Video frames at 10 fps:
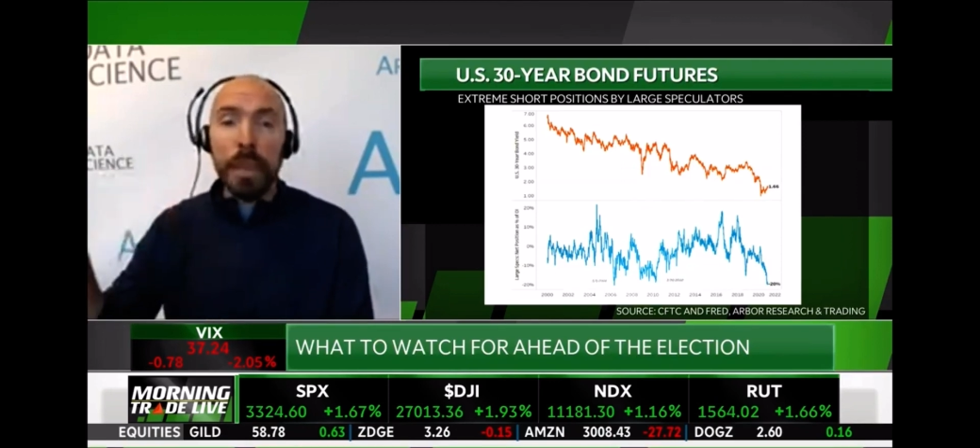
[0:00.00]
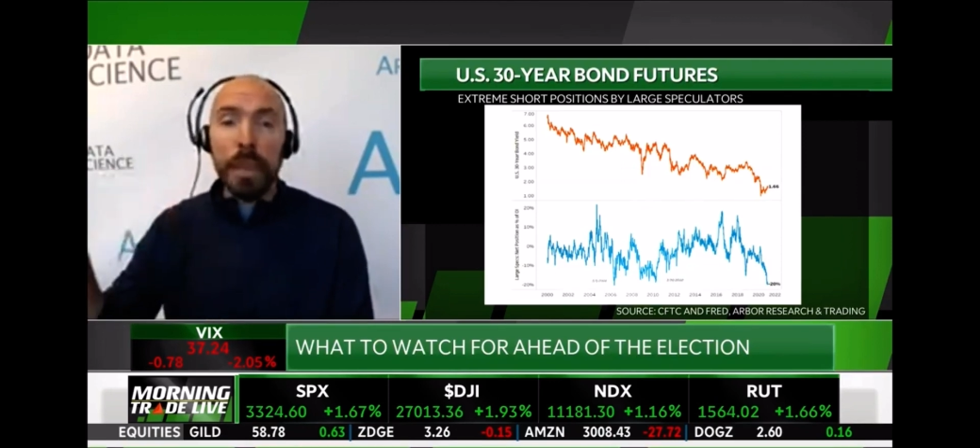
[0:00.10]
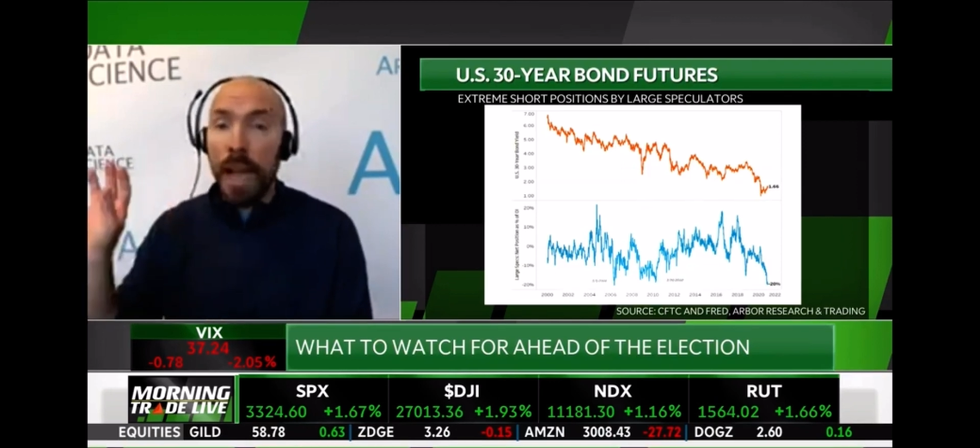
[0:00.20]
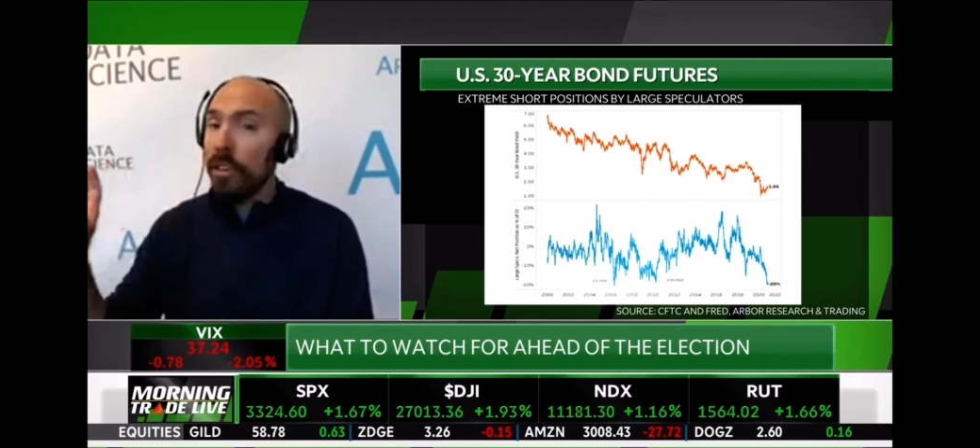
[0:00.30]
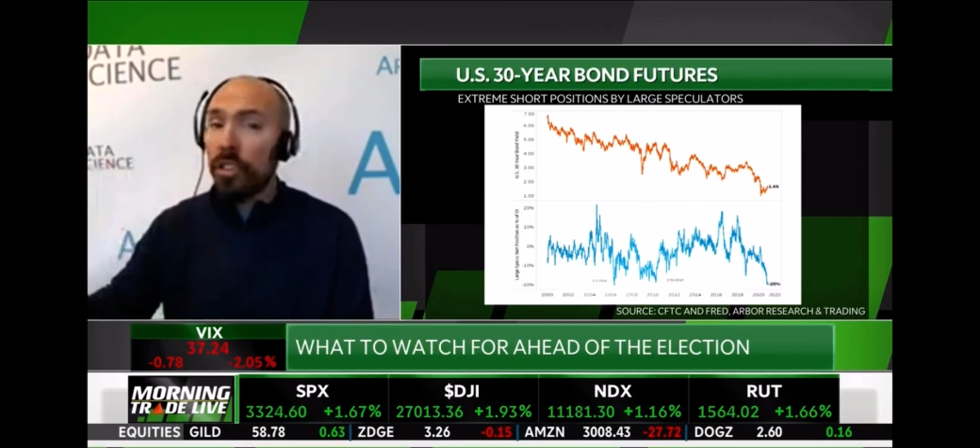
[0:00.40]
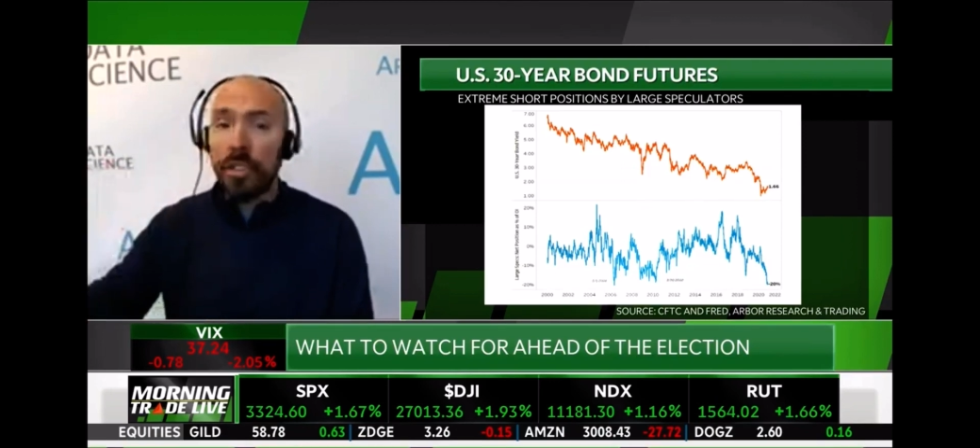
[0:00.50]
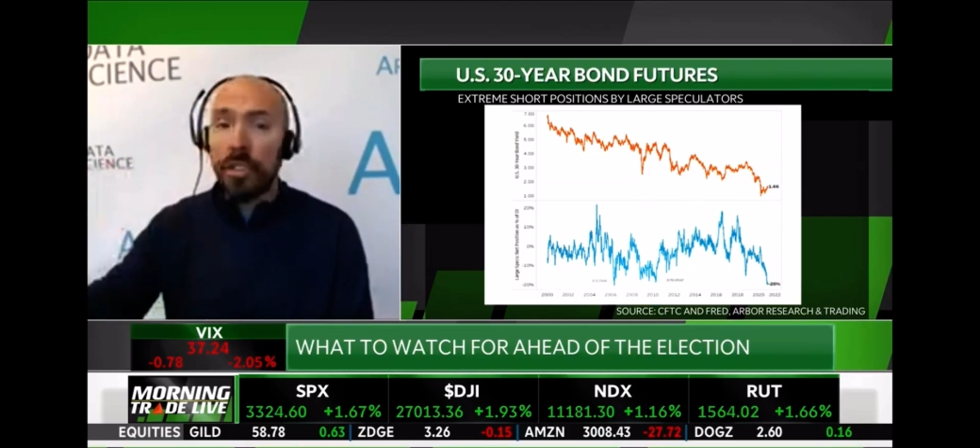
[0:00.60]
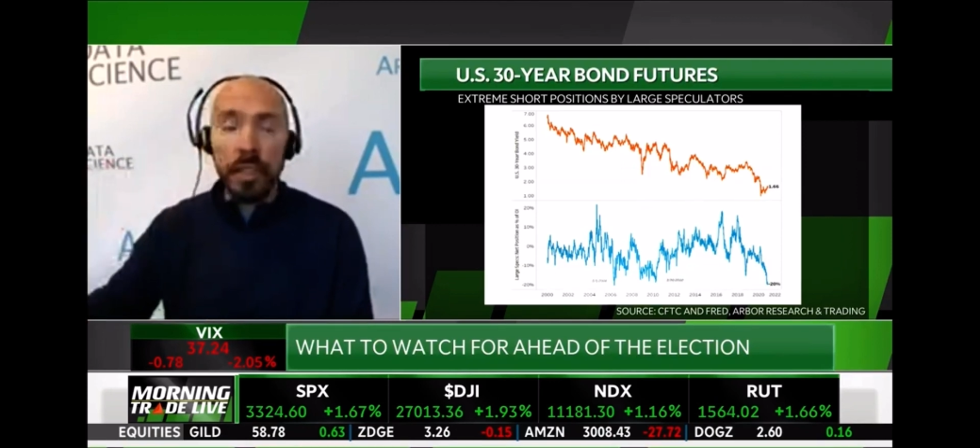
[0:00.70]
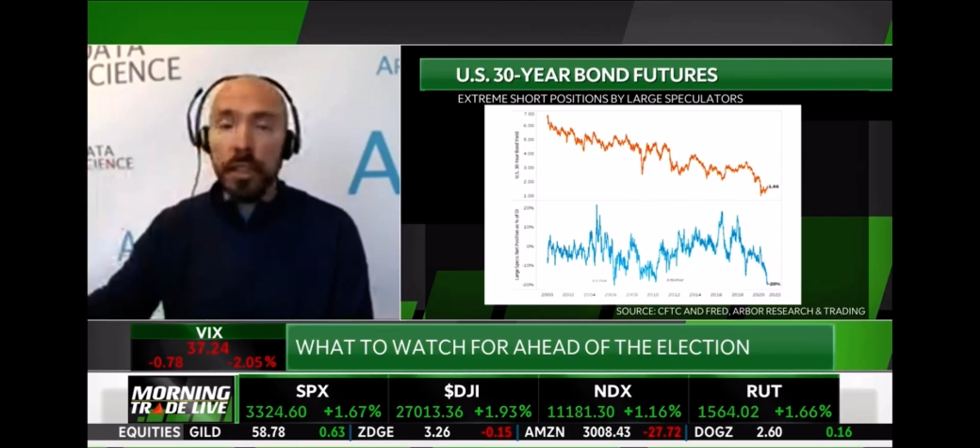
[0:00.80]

beyond just the